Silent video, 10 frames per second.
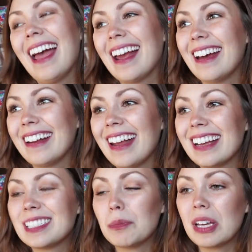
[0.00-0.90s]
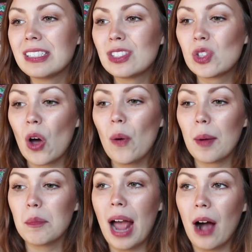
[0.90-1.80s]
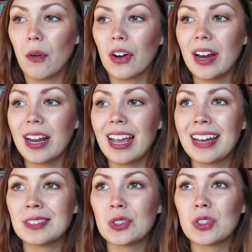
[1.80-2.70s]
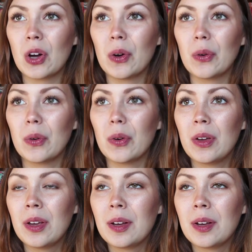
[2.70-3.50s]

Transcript: And it's been so empowering and so